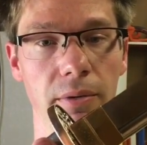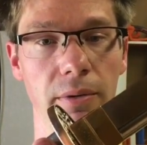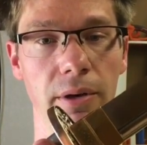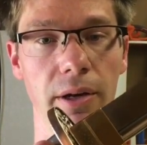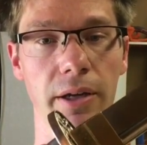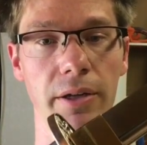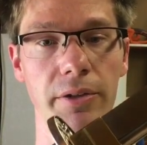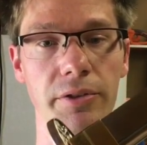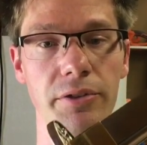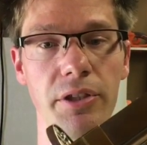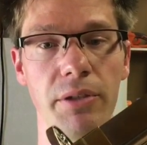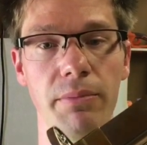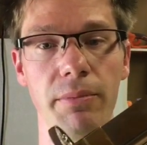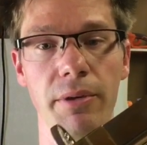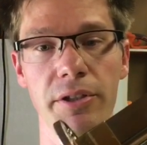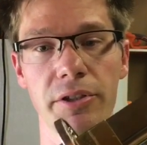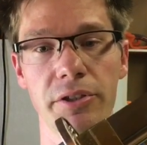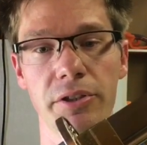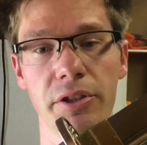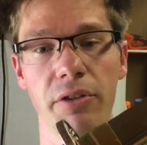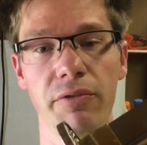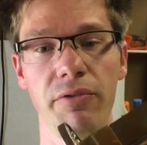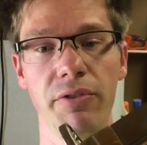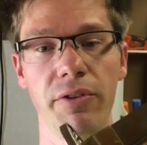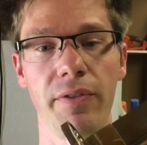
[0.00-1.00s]
I mean, I can see
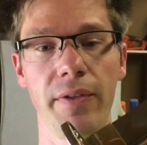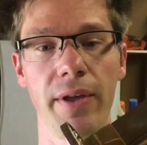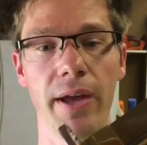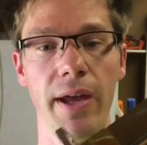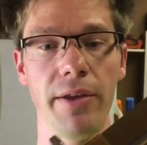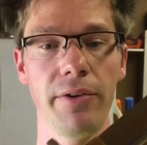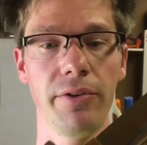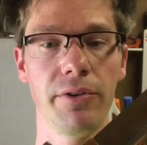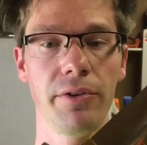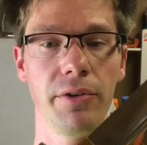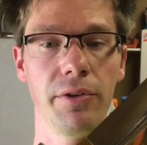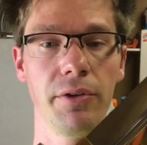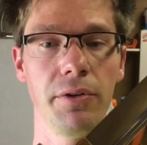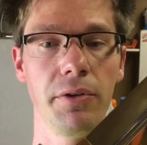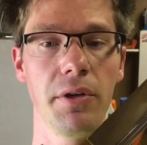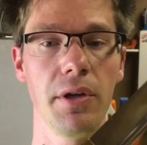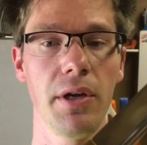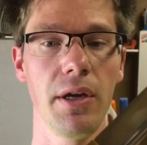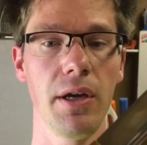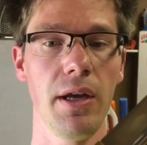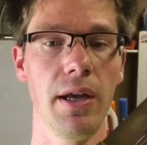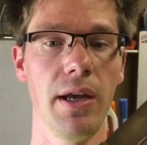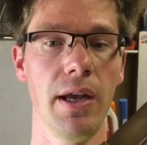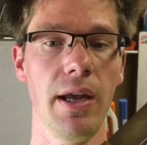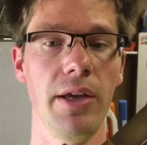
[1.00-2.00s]
myself in that too.
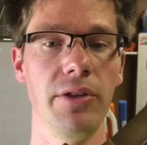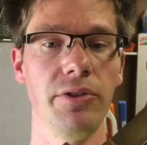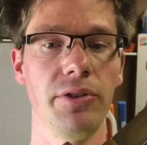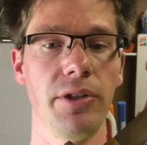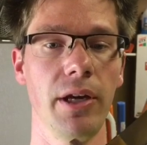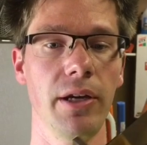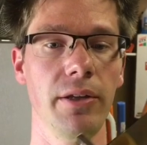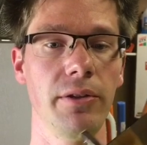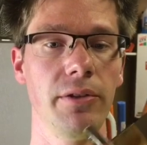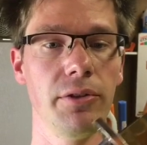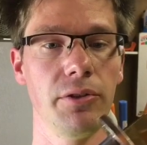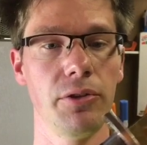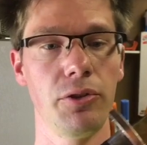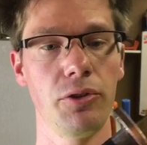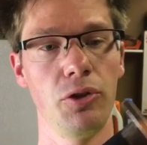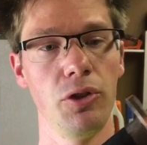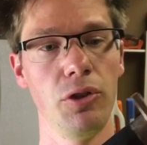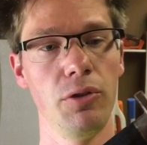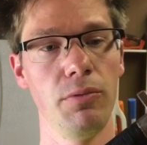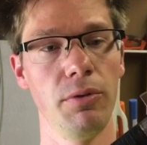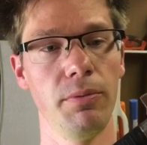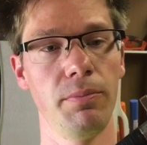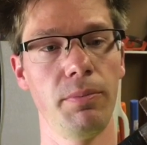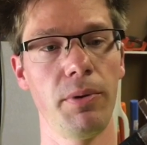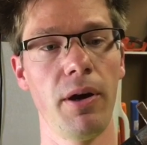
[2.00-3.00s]
He's got this
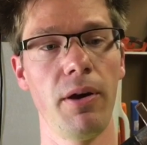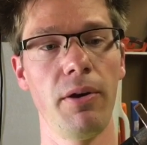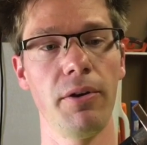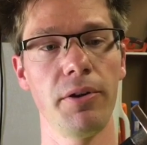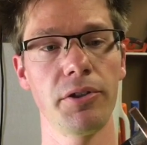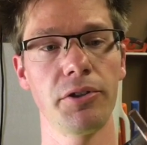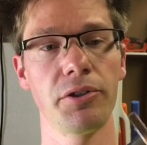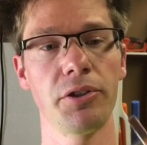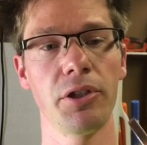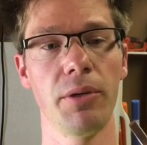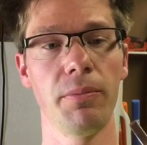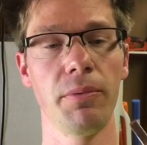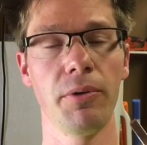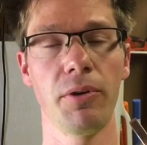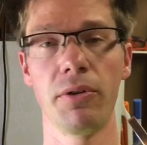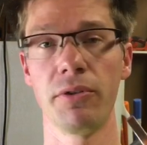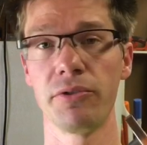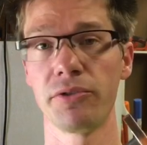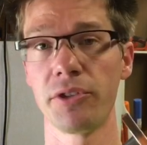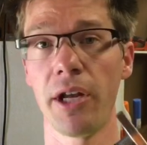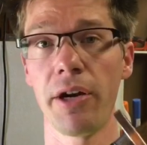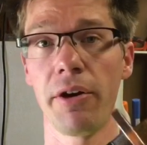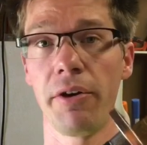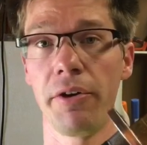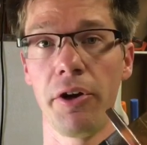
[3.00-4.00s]
Suba polished up. Of
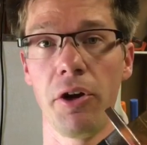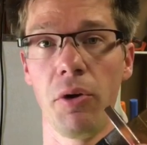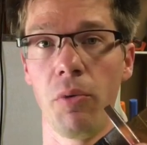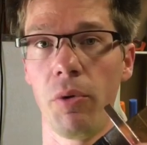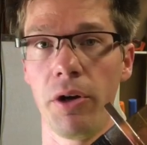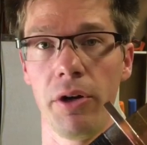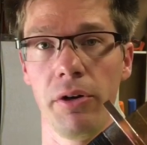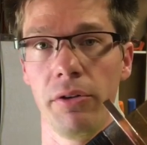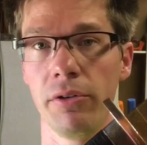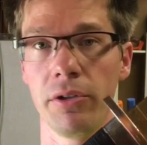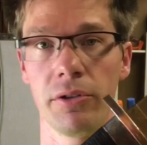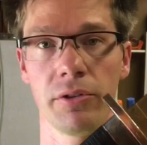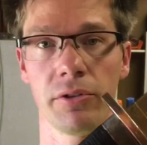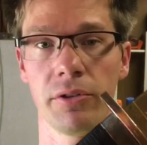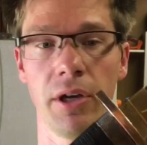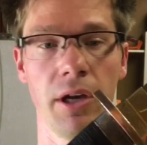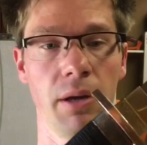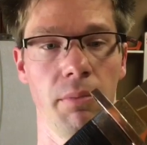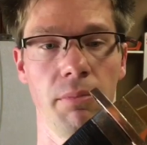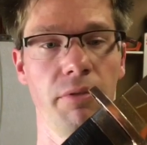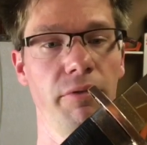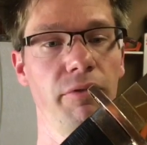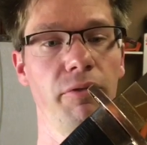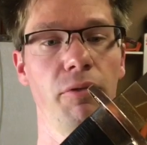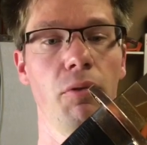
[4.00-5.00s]
course, I don't know what it looked
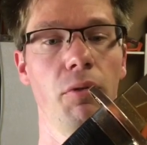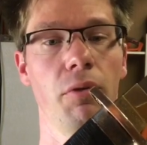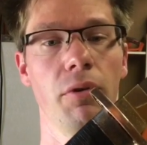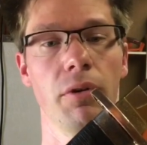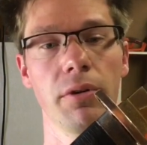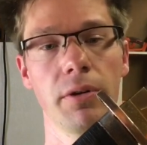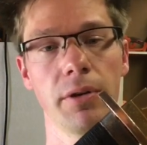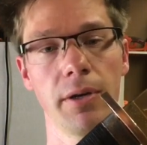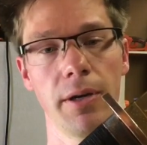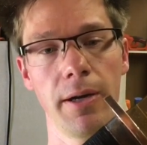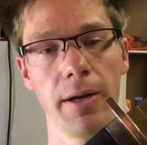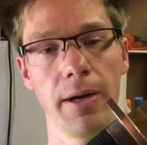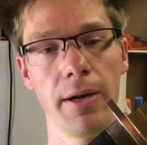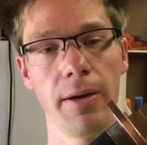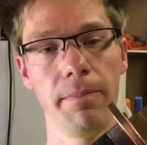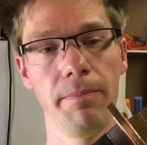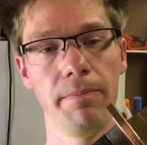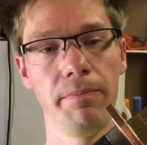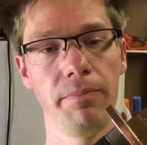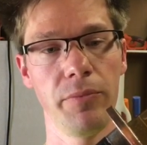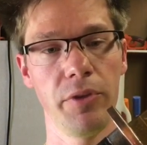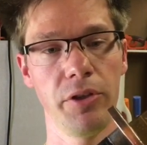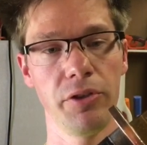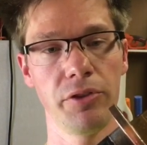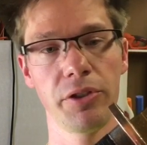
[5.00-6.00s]
like before.
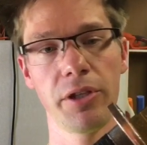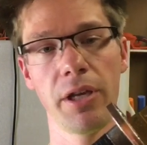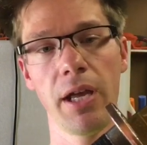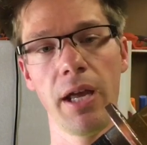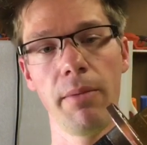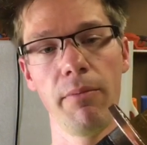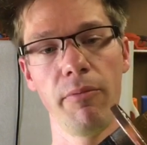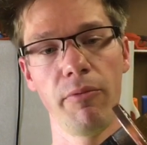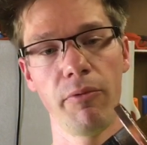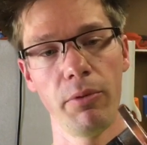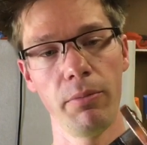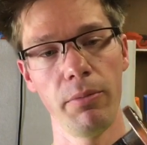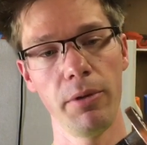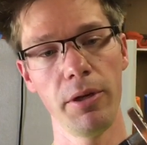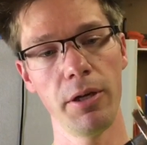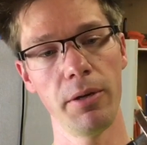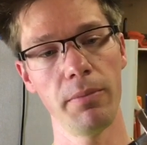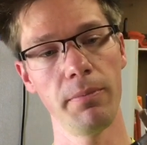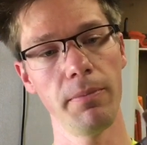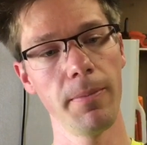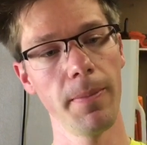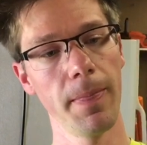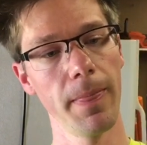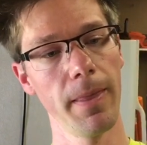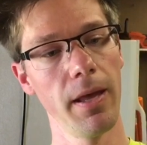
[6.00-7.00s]
This came from
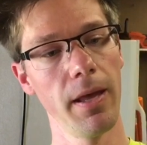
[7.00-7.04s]
him.